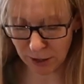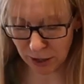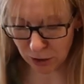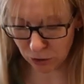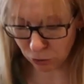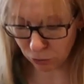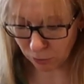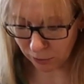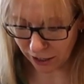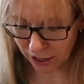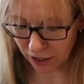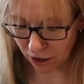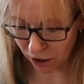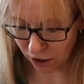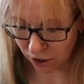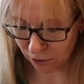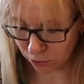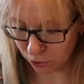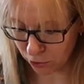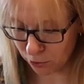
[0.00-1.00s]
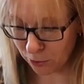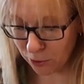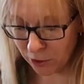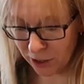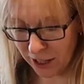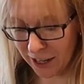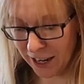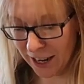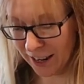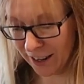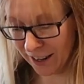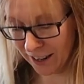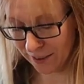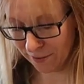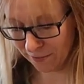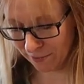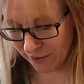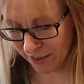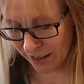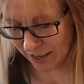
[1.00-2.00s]
but normally I would put an egg
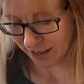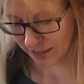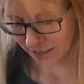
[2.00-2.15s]
in.